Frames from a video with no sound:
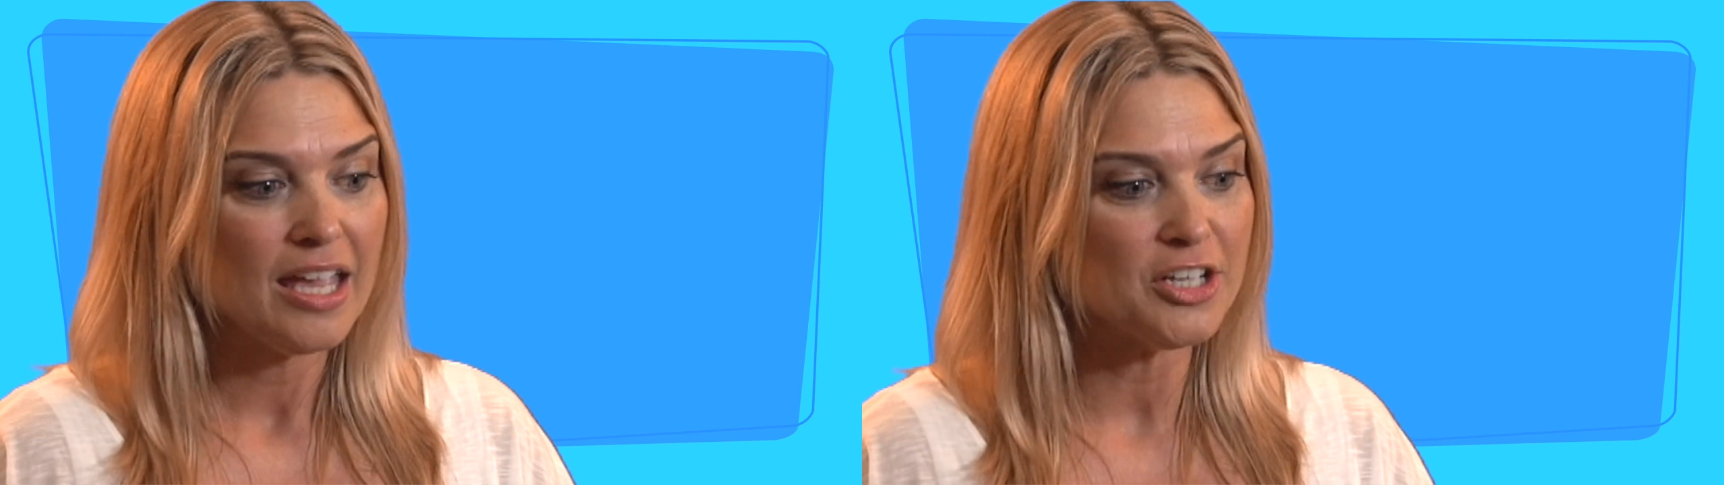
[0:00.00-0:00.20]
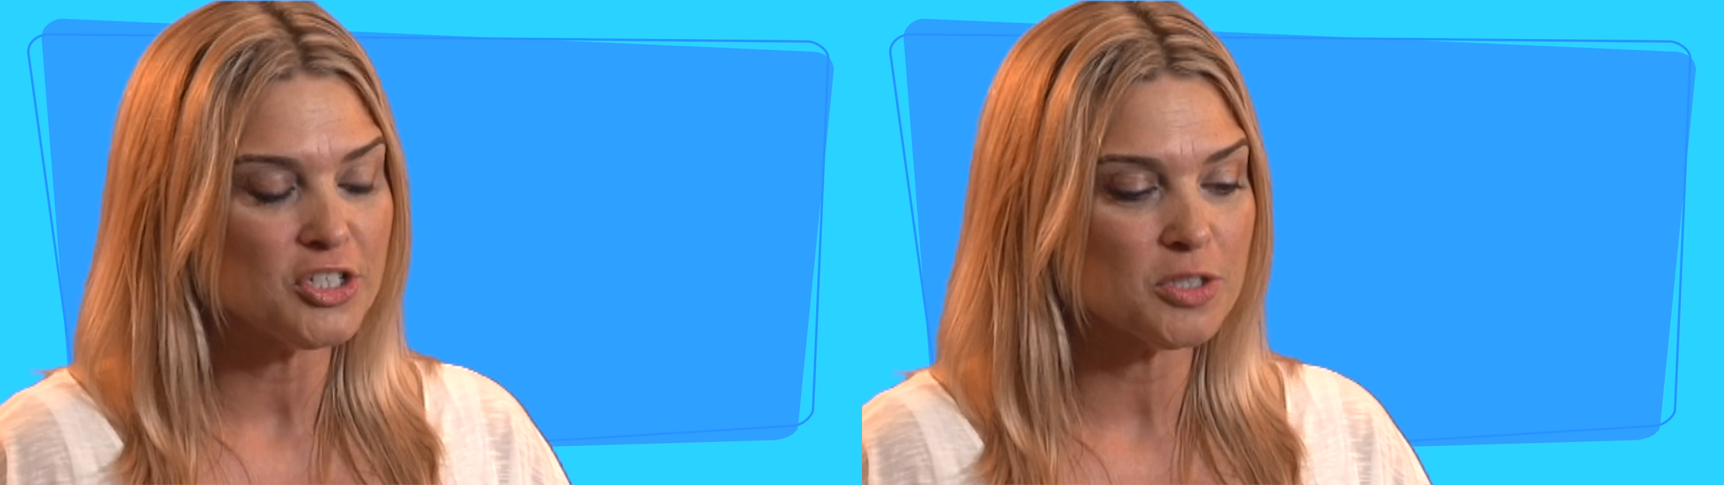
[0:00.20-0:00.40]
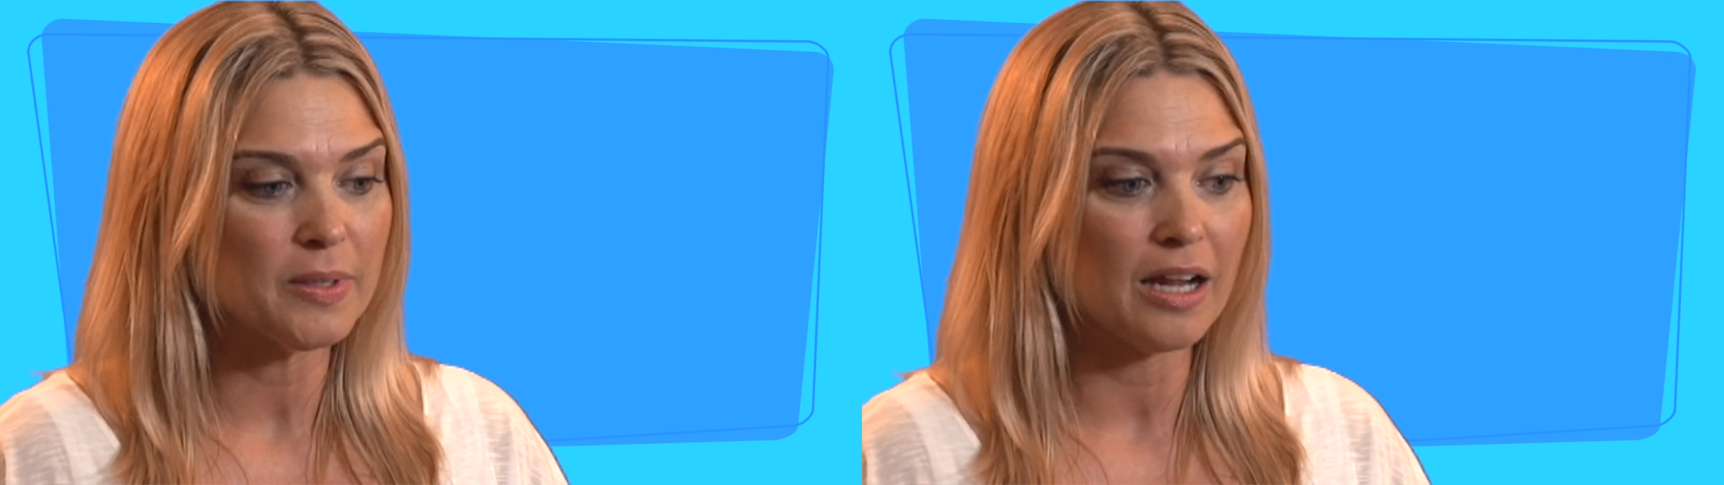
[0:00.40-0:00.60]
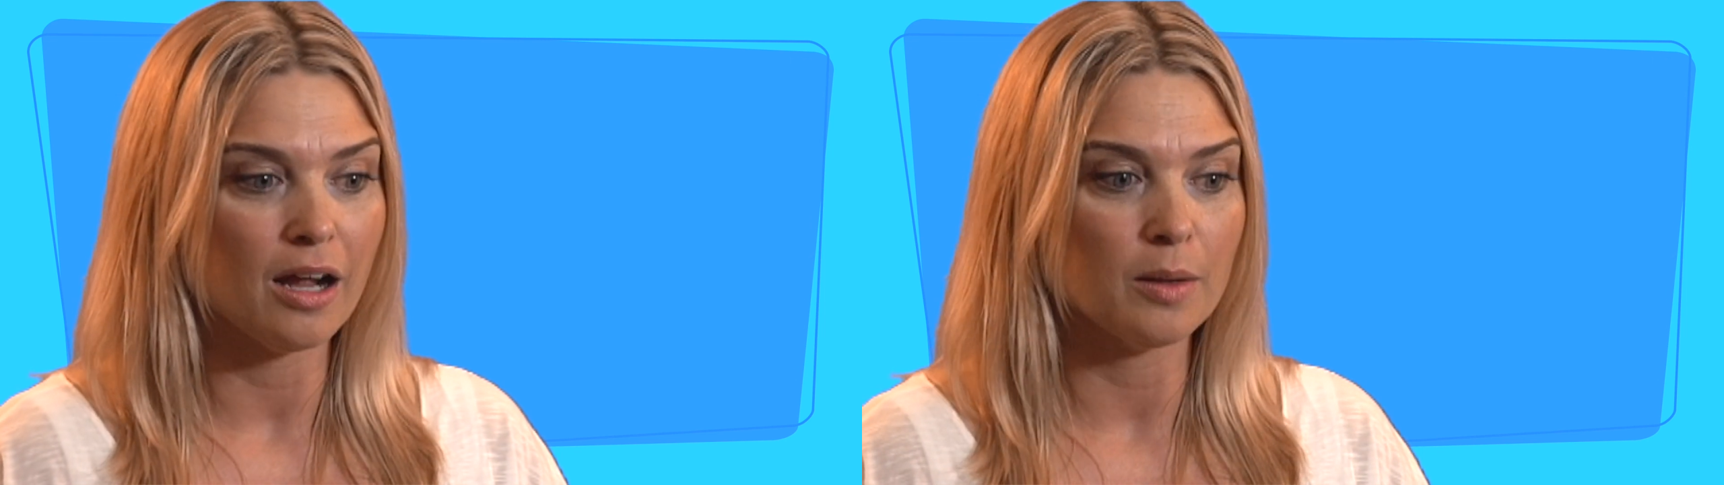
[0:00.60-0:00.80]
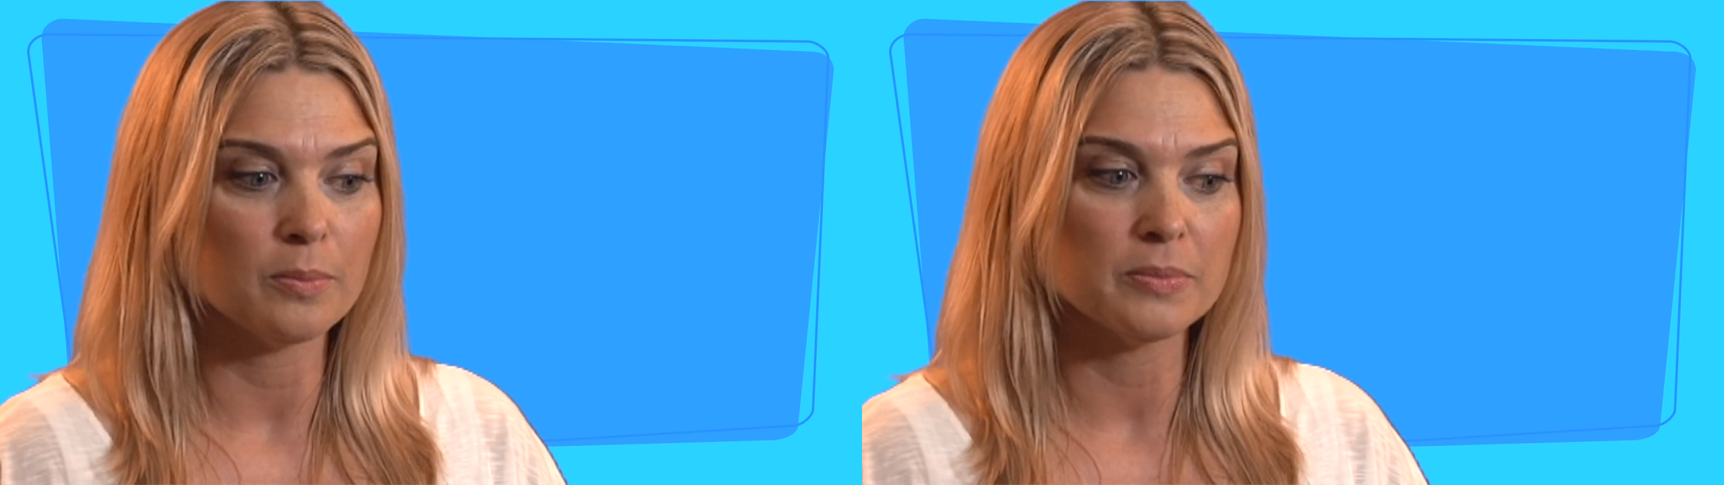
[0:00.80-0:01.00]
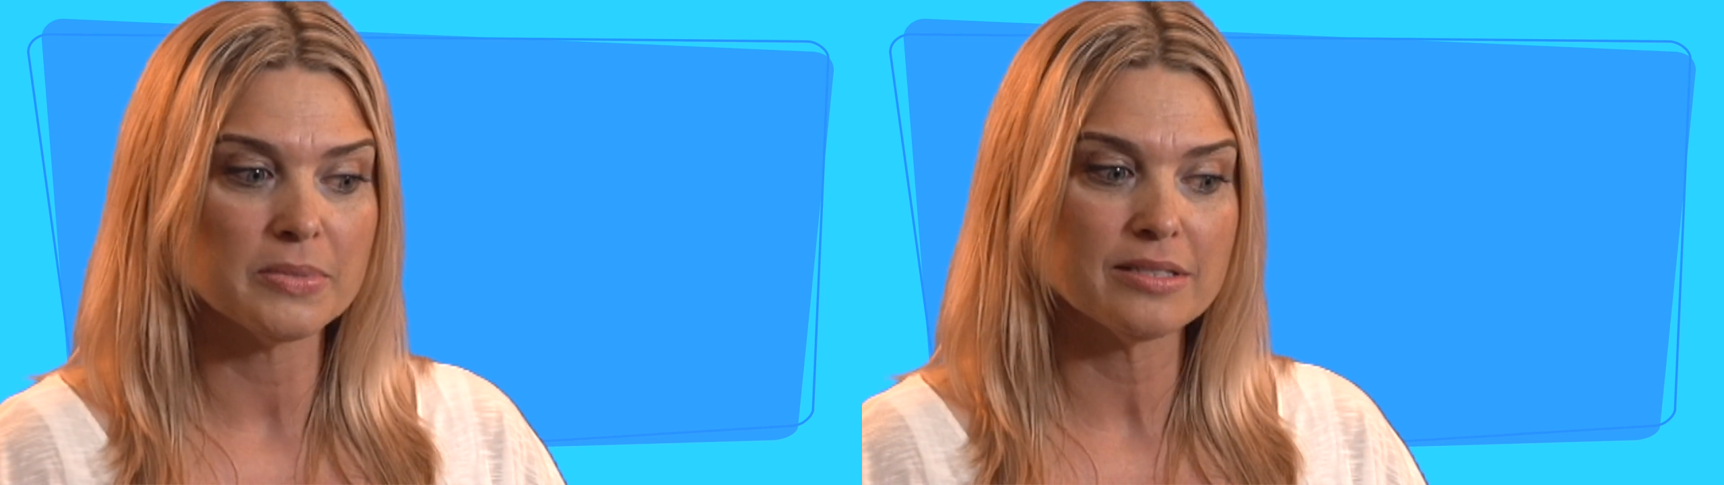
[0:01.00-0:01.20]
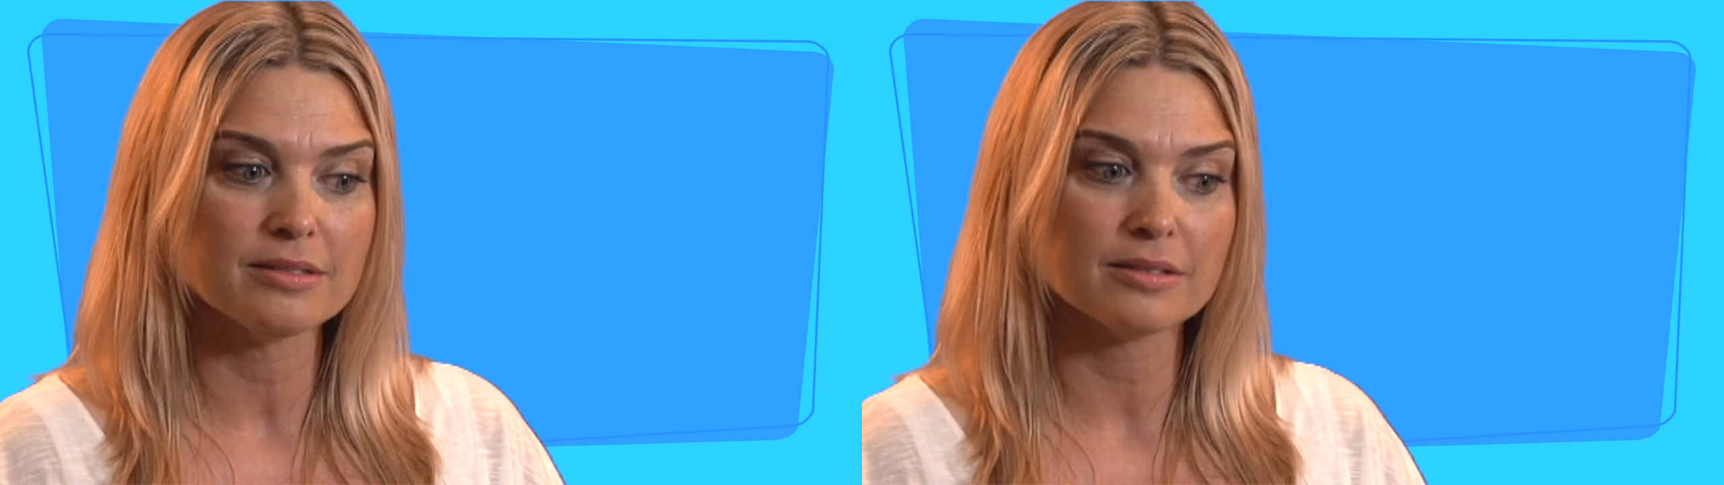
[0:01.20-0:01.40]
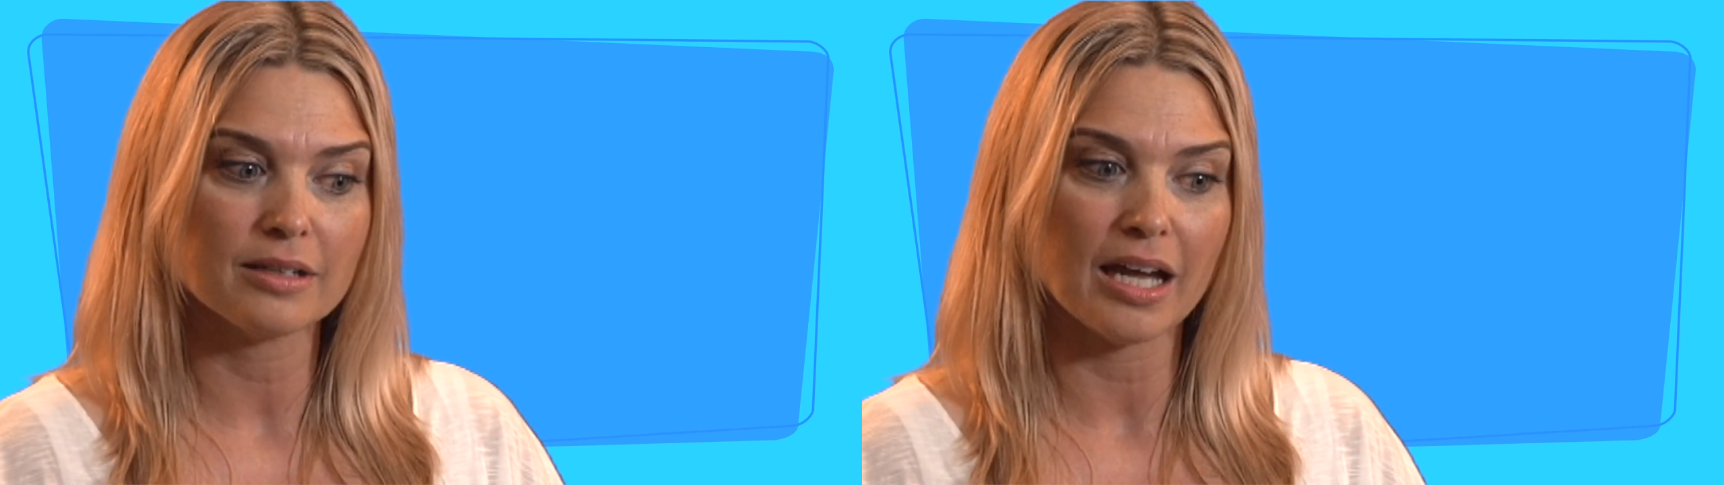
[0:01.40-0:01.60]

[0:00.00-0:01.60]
it just becomes